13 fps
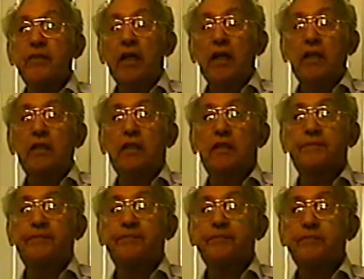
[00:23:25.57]
And
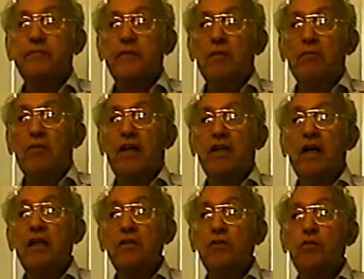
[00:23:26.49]
my
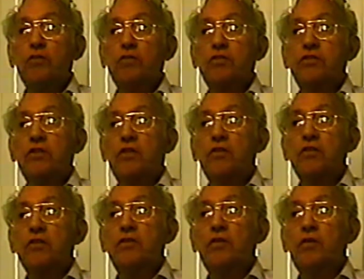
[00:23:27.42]
uncles, all
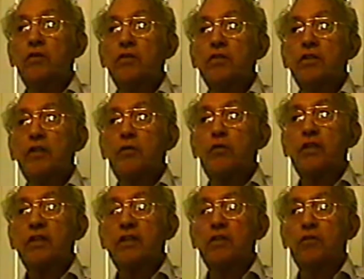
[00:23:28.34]
they
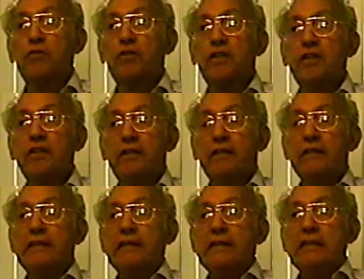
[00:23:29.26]
working over there,
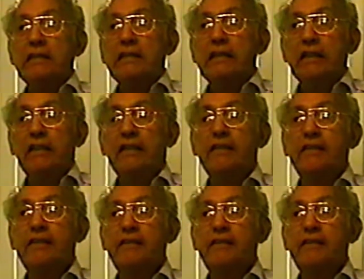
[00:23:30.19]
and